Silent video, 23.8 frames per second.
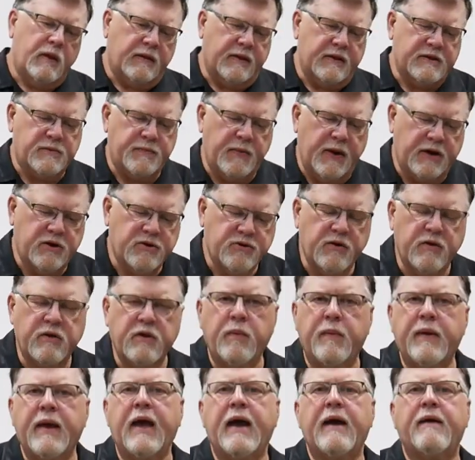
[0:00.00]
let's make sure
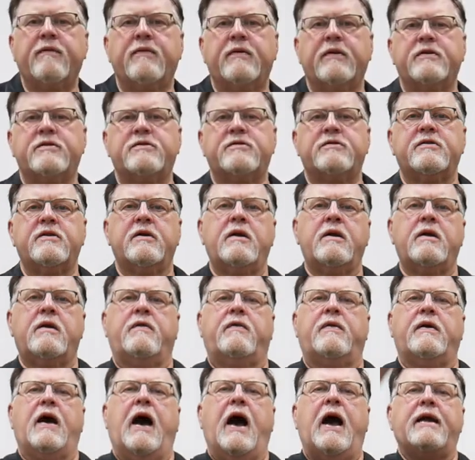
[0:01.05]
that we have
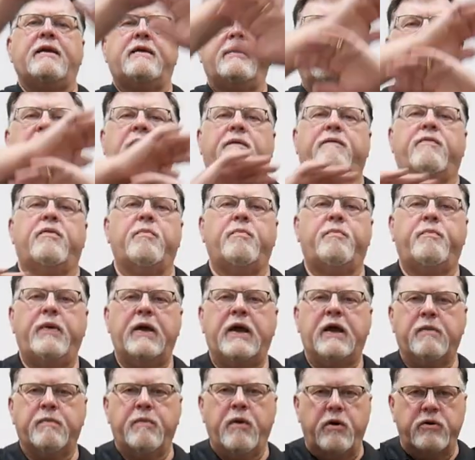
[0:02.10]
the idea of the
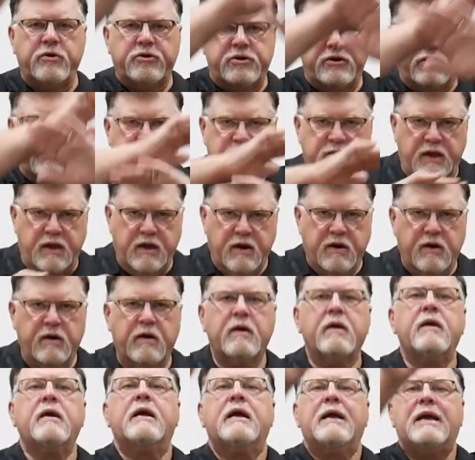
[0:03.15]
big motions
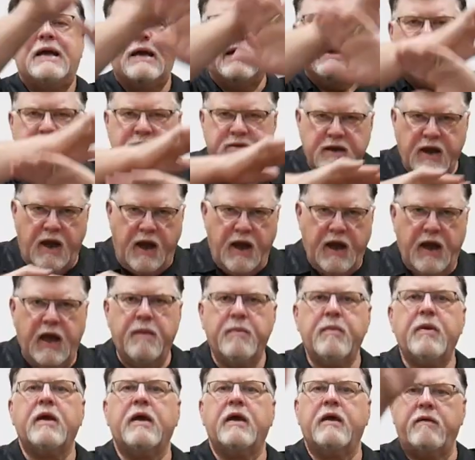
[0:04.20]
here, in
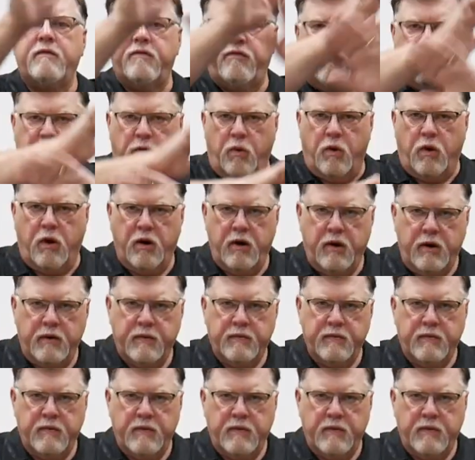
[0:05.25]
time, in 4,